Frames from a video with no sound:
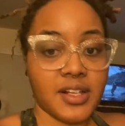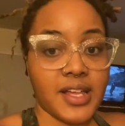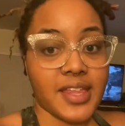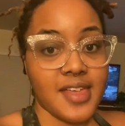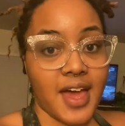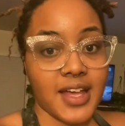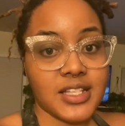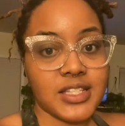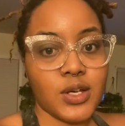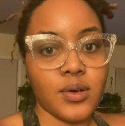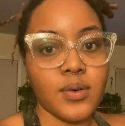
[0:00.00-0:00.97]
like that.
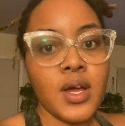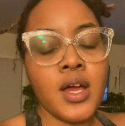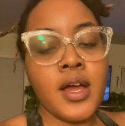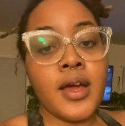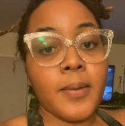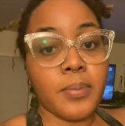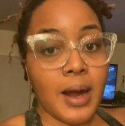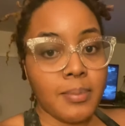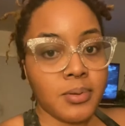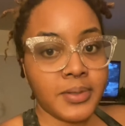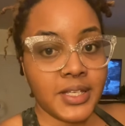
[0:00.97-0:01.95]
So,
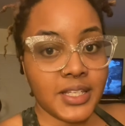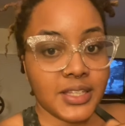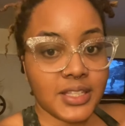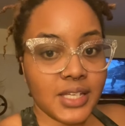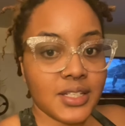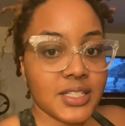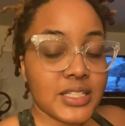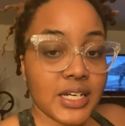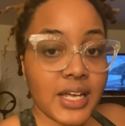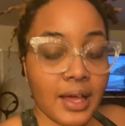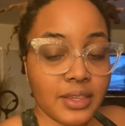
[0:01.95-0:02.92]
Probably the thing that
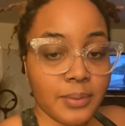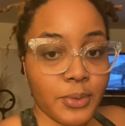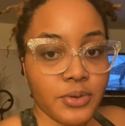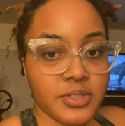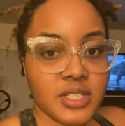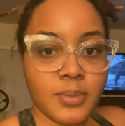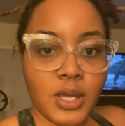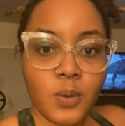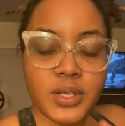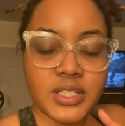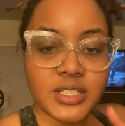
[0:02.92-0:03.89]
stuck out the most to me
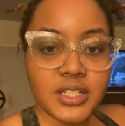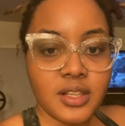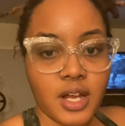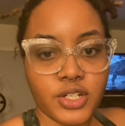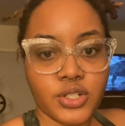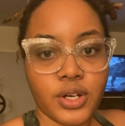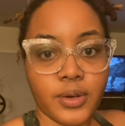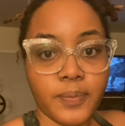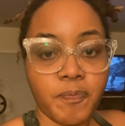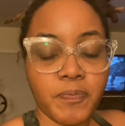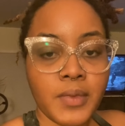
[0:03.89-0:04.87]
was the
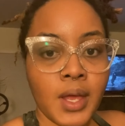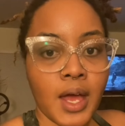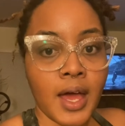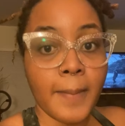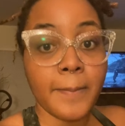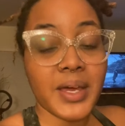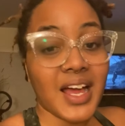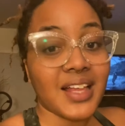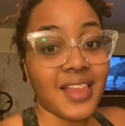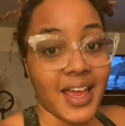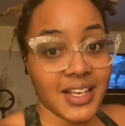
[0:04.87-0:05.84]
cilantro, um, but I
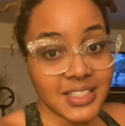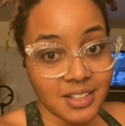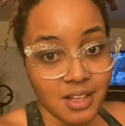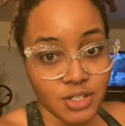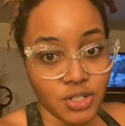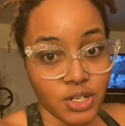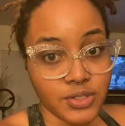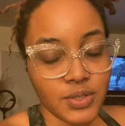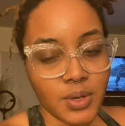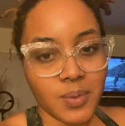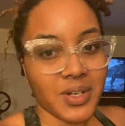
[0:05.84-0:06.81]
like cilantro,
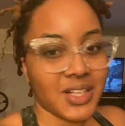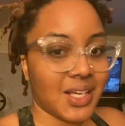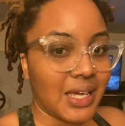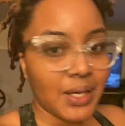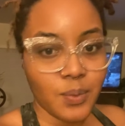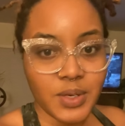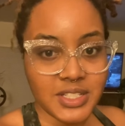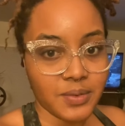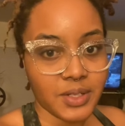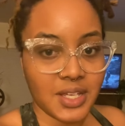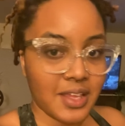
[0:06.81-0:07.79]
so it really it wasn't
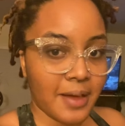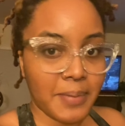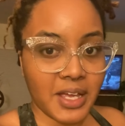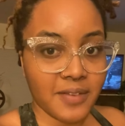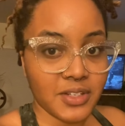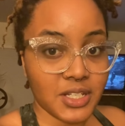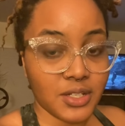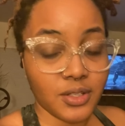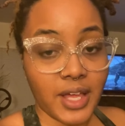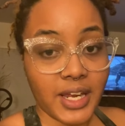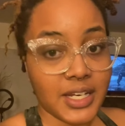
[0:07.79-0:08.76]
really that big of a deal.
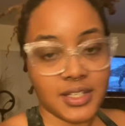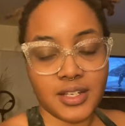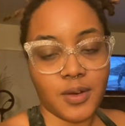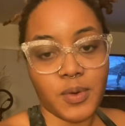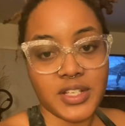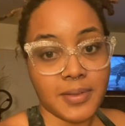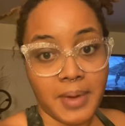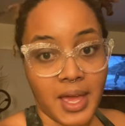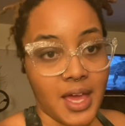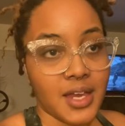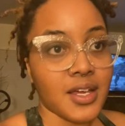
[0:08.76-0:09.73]
Like it, it wasn't
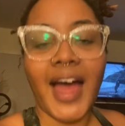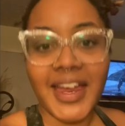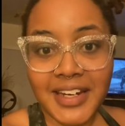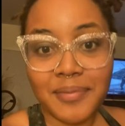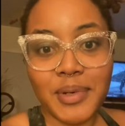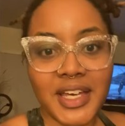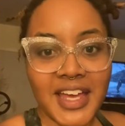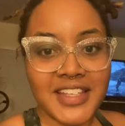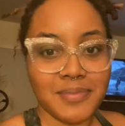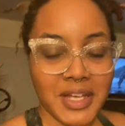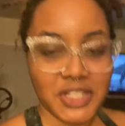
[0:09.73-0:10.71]
bad. I didn't put
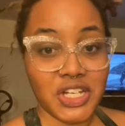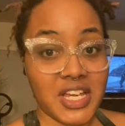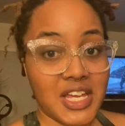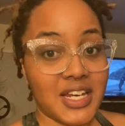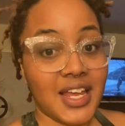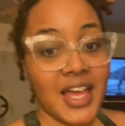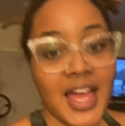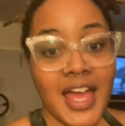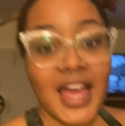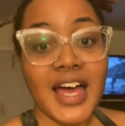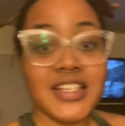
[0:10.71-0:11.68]
as much in
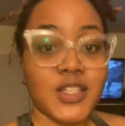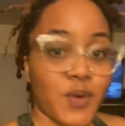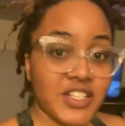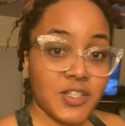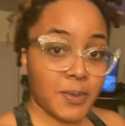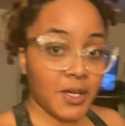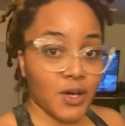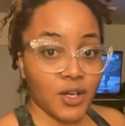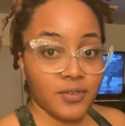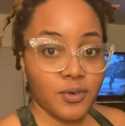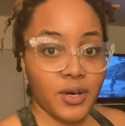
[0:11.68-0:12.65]
as the recipe
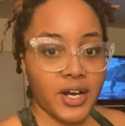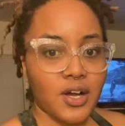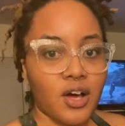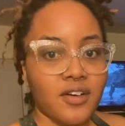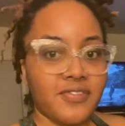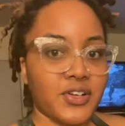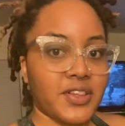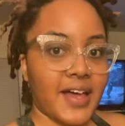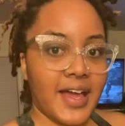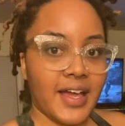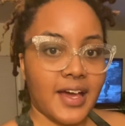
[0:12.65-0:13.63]
called for. It called for
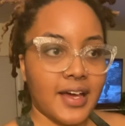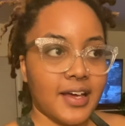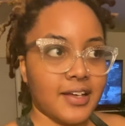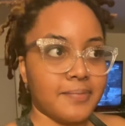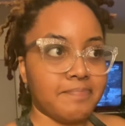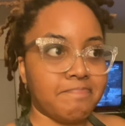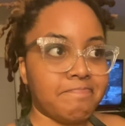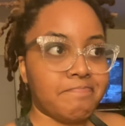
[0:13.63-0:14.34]
like um,